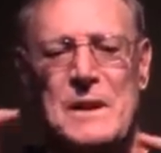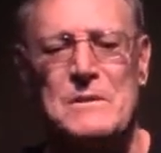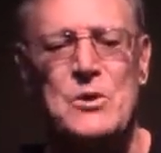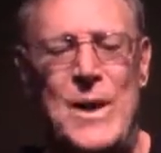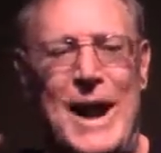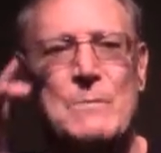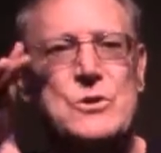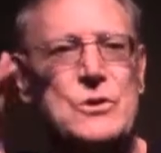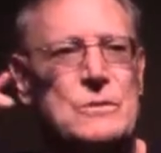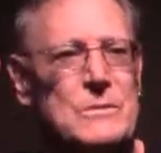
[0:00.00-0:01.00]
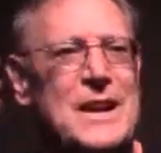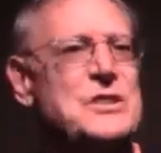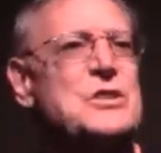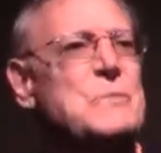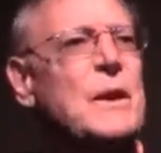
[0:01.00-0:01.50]
New Hampshire
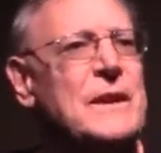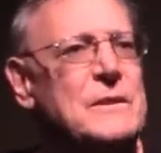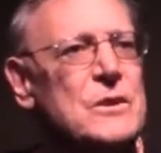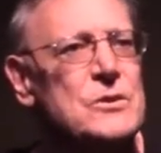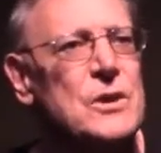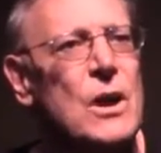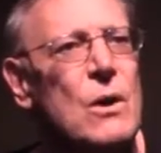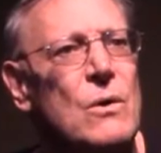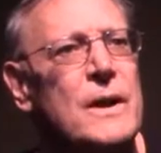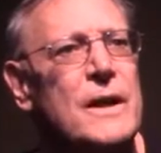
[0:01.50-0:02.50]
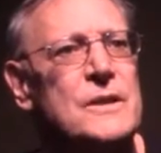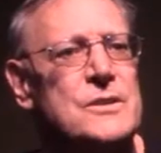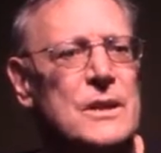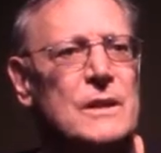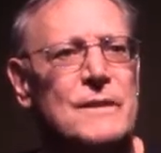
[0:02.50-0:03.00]
license plate years ago, and it
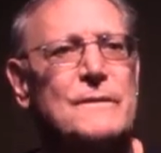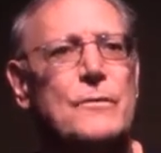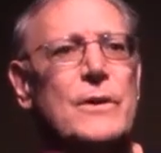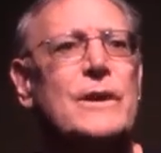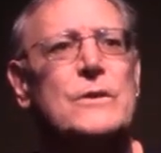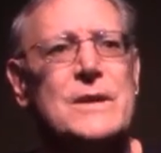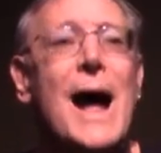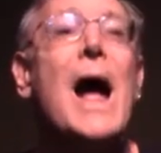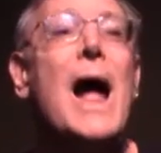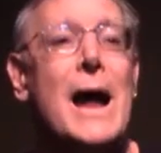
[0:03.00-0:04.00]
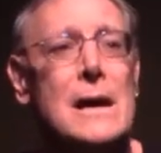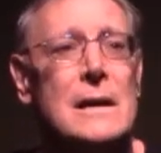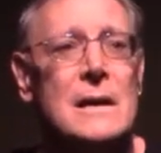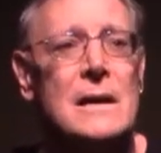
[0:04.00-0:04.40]
said "Live free or die,"